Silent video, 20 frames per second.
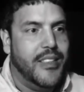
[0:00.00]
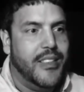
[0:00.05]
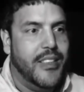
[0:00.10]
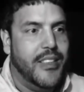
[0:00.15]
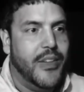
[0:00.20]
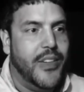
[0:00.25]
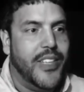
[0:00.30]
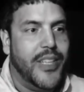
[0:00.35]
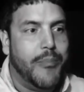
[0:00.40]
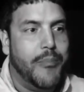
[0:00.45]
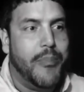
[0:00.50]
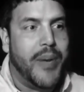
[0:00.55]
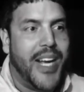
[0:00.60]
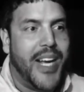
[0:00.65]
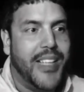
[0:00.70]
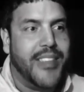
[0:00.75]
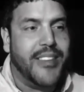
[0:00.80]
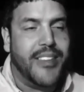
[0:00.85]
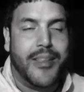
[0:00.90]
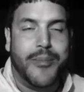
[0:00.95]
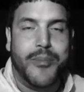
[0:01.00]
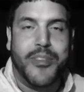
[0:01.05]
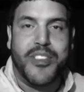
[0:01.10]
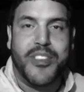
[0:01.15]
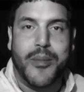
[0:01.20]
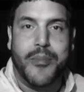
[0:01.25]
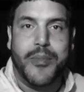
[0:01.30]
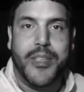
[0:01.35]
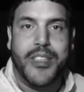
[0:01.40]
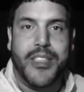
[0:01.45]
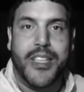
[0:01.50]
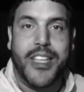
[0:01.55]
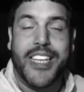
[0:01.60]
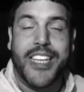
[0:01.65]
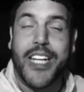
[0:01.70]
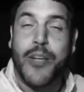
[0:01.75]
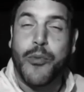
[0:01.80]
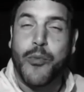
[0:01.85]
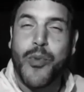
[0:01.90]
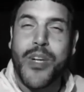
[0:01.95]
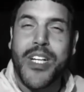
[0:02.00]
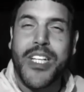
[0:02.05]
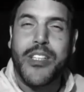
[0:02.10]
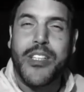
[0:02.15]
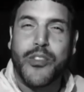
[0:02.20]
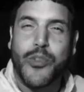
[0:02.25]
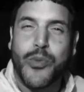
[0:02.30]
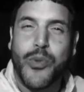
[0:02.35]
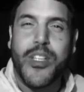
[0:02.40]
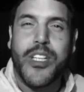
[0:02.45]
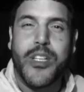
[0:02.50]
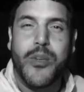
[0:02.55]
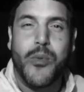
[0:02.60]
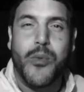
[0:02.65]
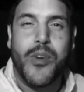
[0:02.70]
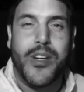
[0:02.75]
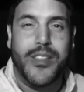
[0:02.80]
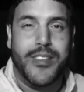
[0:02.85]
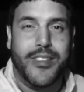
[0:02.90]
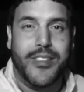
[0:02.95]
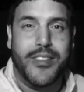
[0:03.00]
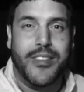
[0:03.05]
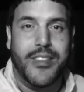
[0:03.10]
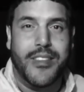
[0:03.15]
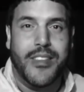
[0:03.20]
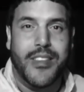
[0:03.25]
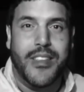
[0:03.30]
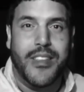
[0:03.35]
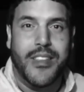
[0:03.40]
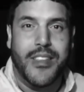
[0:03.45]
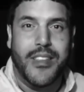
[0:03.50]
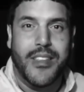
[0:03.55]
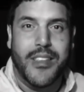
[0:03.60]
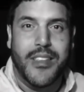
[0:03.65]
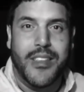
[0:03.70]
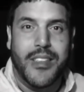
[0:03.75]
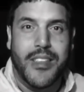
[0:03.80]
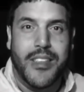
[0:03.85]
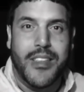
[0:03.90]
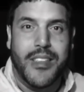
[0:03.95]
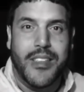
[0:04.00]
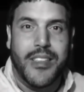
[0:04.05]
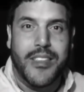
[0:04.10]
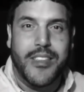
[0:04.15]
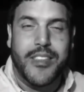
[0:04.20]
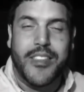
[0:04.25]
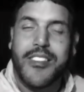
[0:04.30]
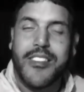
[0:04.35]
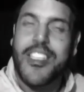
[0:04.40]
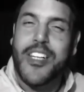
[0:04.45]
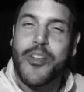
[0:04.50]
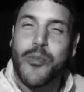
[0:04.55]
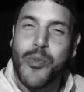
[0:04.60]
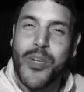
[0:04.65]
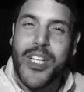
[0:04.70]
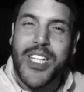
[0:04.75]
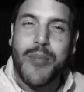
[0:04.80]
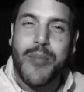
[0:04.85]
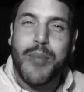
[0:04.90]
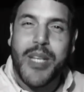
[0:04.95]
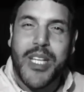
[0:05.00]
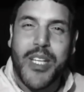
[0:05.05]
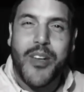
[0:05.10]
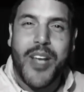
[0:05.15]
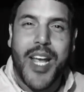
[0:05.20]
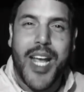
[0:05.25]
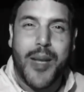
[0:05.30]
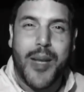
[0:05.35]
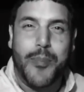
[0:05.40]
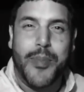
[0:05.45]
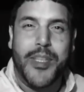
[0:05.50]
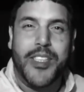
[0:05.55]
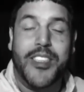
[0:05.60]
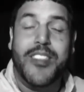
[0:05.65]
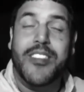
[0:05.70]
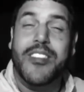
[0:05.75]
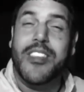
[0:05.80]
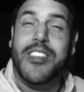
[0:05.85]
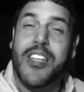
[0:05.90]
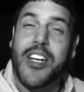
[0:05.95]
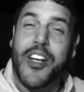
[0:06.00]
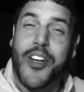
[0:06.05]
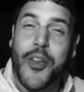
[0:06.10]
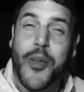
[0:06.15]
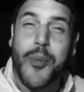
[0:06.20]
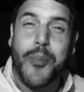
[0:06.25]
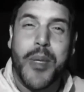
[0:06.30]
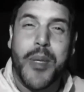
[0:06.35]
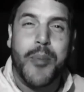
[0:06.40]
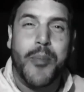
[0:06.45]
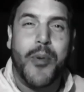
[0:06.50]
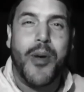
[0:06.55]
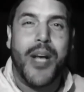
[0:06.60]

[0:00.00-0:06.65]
you end up buying them something that they really truly want? Doesn't it really make you happy to see other people